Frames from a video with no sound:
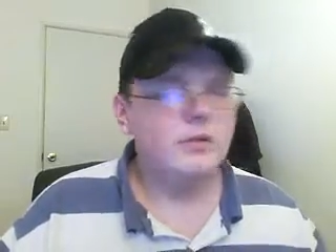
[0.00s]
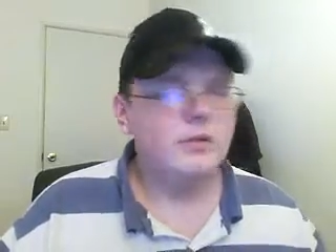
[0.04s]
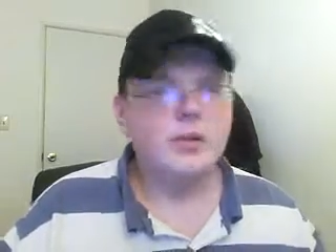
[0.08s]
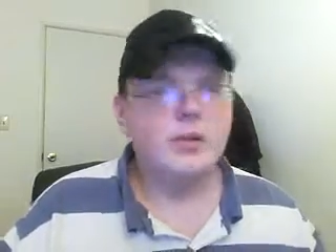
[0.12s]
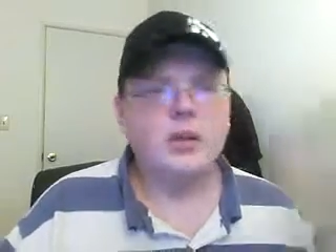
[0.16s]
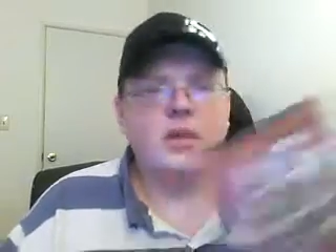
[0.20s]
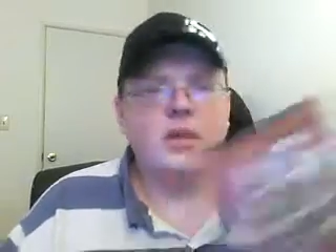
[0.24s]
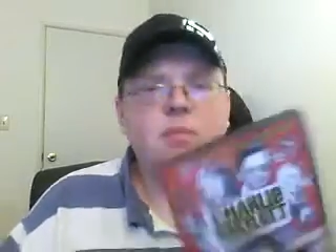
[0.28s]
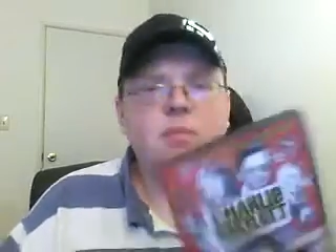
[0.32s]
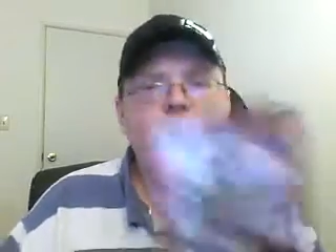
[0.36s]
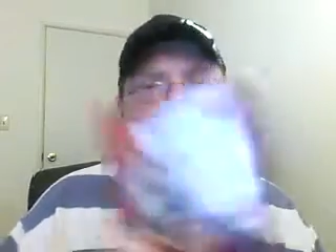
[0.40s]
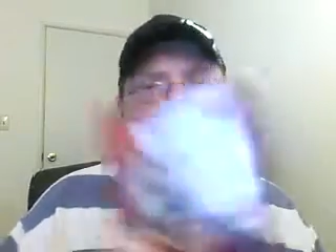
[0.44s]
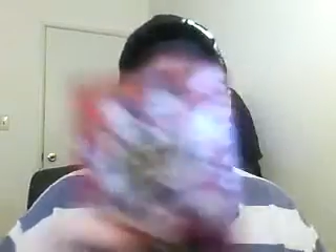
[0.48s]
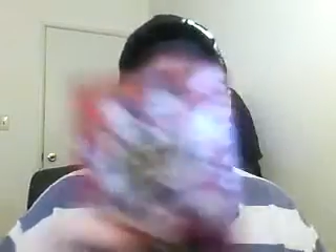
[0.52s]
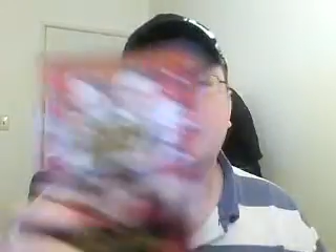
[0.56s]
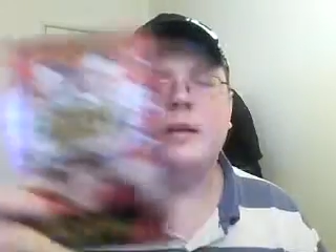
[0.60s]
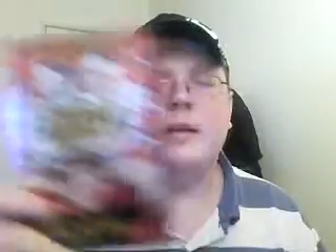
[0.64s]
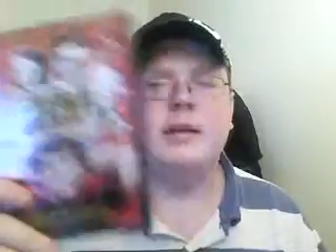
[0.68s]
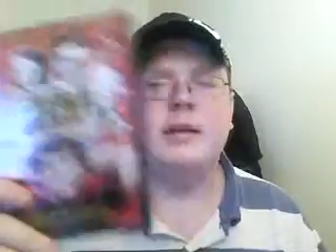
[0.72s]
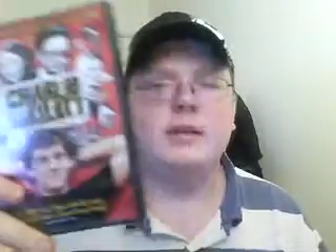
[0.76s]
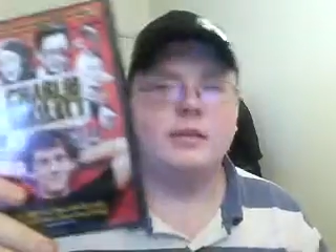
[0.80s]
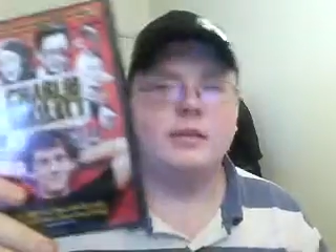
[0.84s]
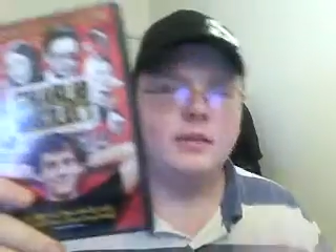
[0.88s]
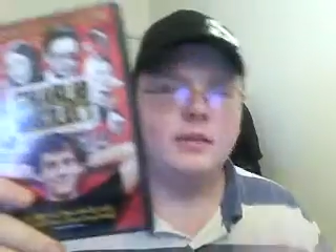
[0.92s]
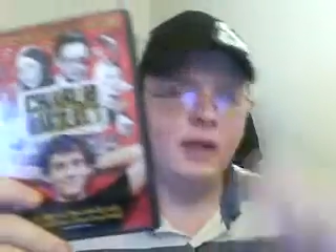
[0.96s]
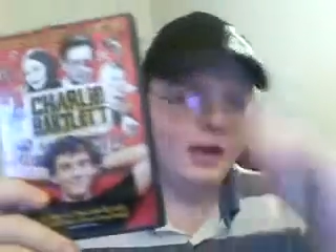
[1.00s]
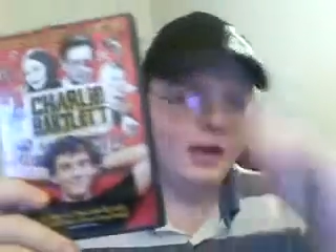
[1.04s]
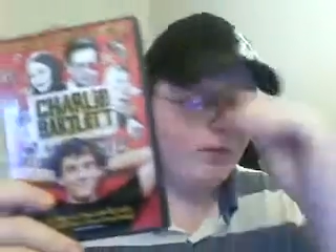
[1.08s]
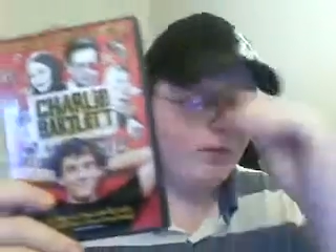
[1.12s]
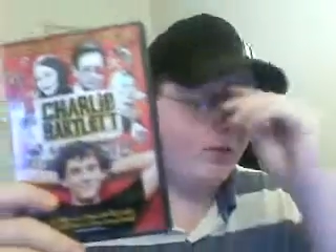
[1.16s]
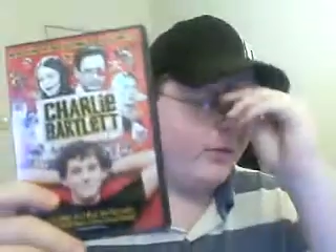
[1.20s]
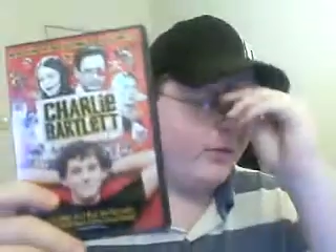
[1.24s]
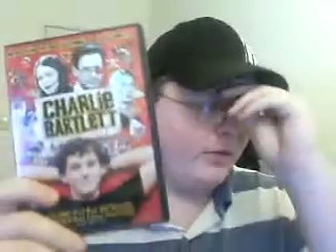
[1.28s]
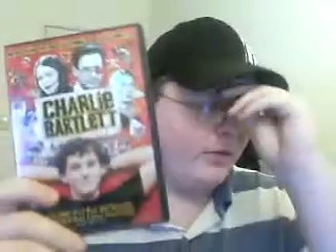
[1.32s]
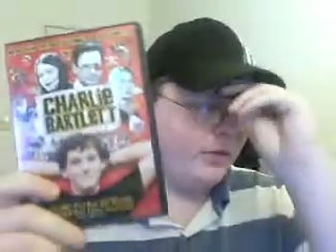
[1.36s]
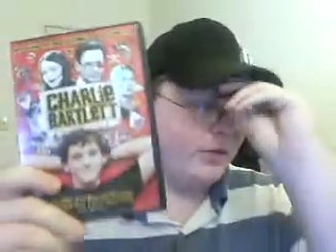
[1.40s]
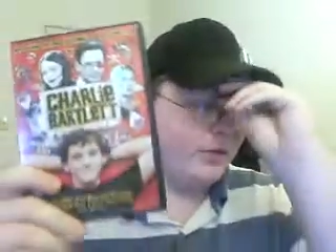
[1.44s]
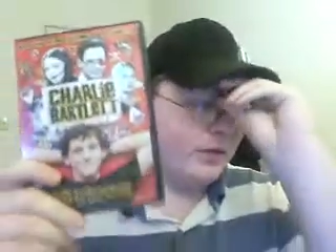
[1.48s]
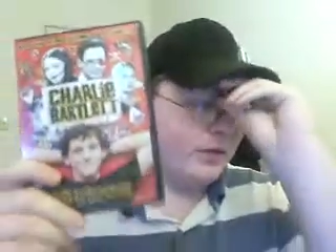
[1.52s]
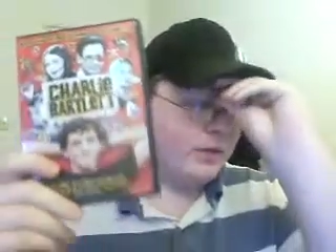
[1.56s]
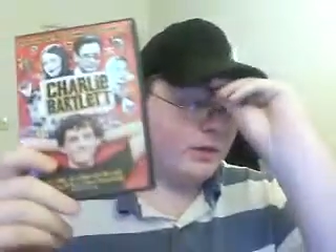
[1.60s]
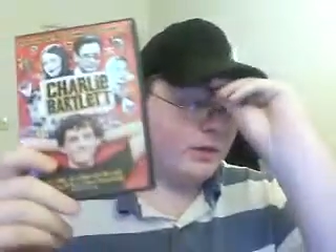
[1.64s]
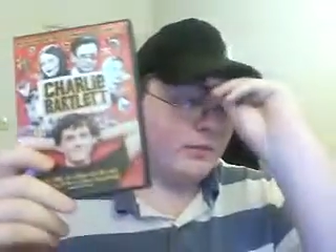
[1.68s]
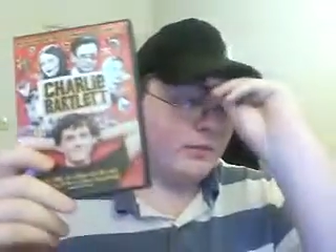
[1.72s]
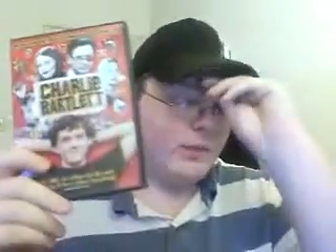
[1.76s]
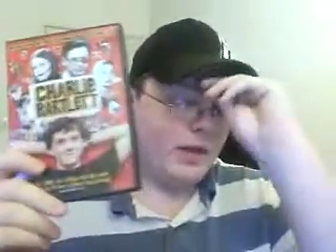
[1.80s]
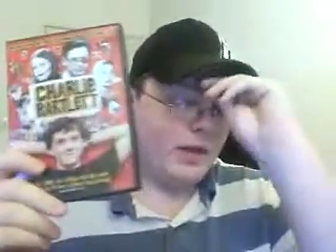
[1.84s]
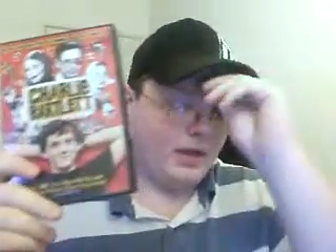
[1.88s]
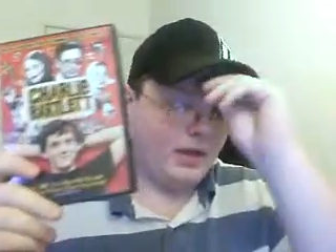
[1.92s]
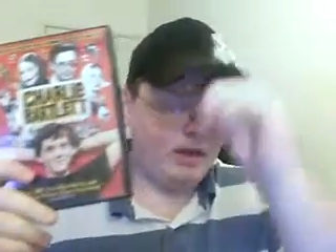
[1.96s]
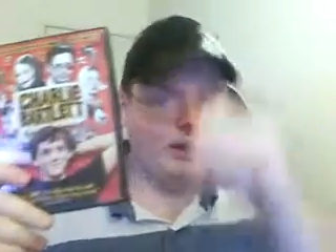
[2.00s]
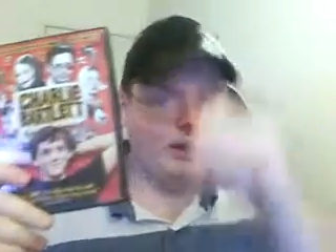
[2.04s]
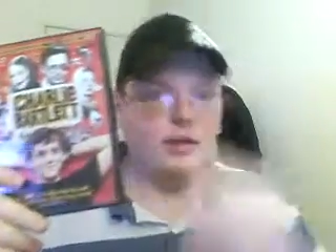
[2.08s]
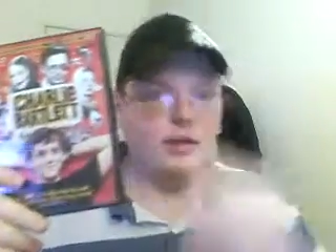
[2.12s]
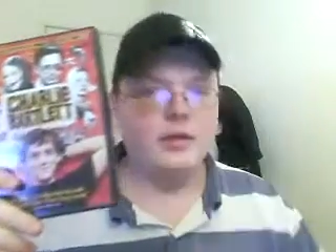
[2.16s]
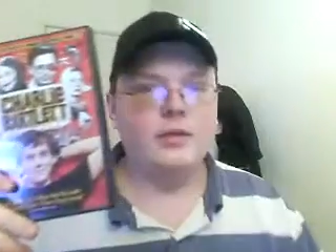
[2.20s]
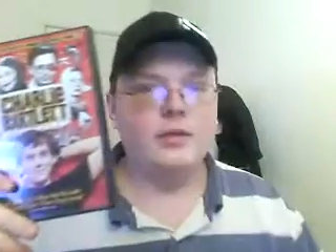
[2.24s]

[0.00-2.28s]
Charlie Bartlett, I reviewed this on my